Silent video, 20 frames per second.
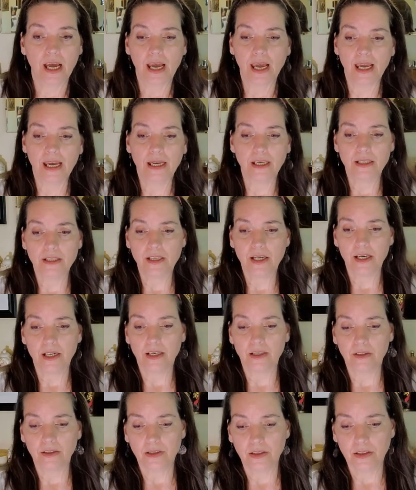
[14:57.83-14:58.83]
And
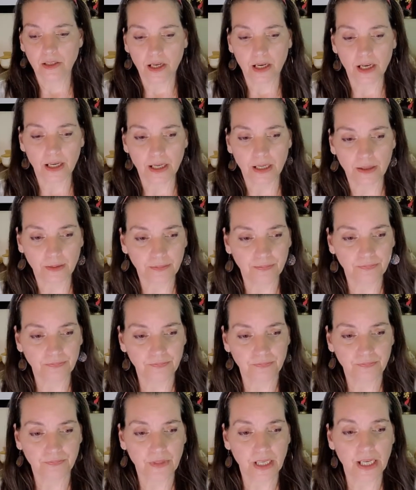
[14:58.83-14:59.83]
uh, um,
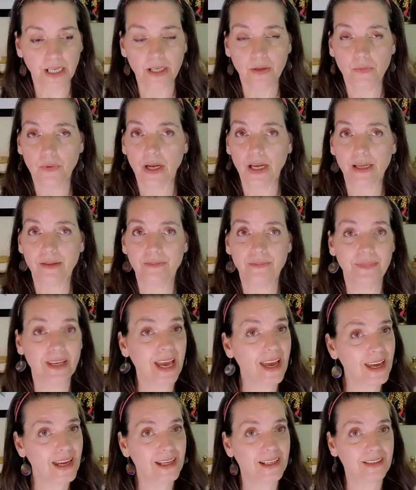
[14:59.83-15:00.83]
anyway,
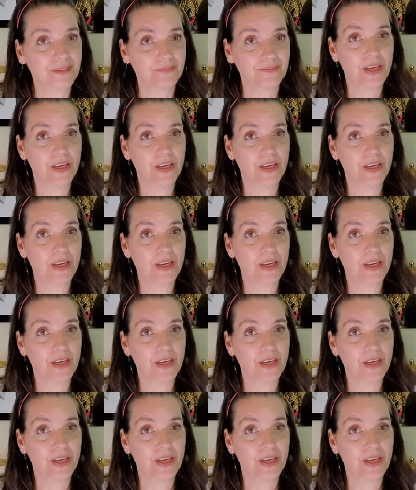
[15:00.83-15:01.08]
yay.